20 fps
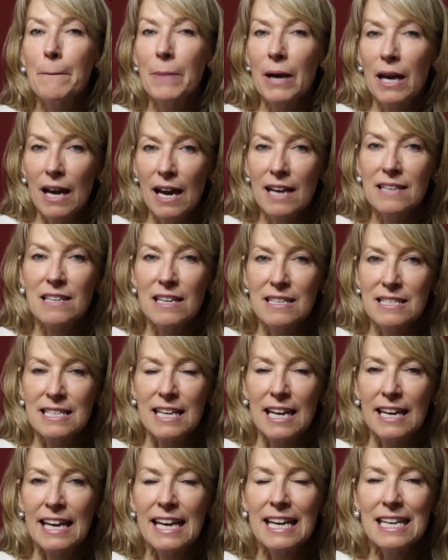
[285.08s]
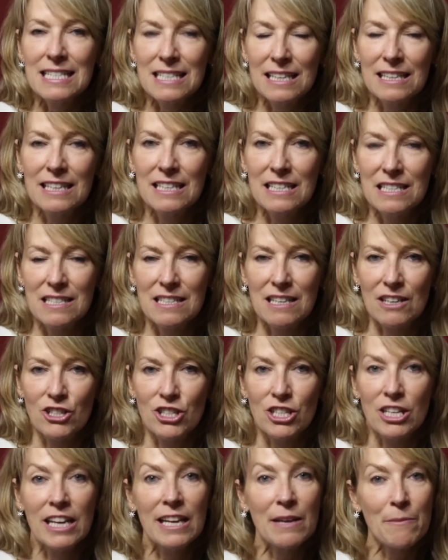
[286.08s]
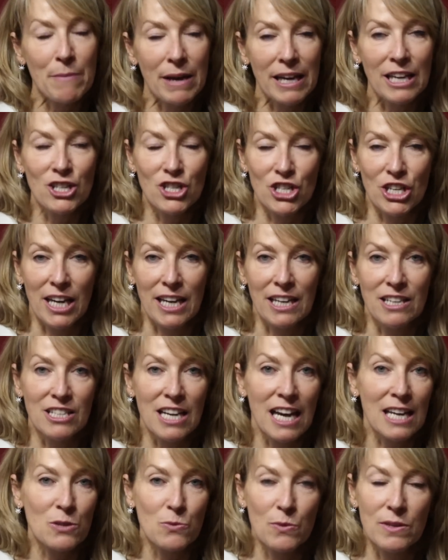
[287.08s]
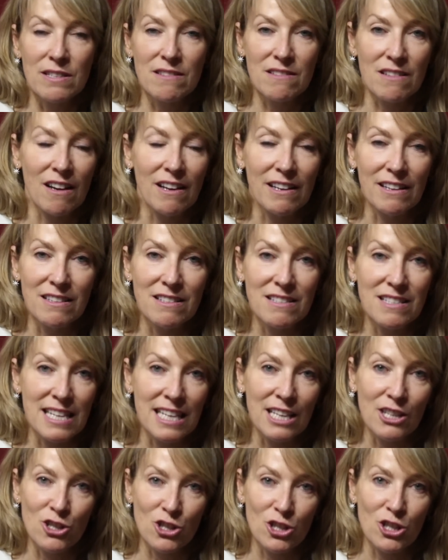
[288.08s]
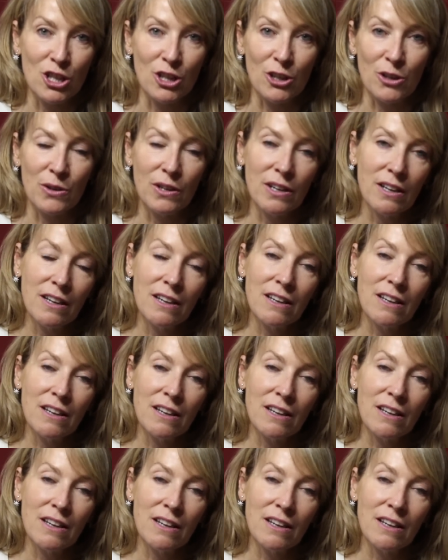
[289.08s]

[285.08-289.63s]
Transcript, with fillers: But as I said, it is under discussion and it may change. As with science, things do.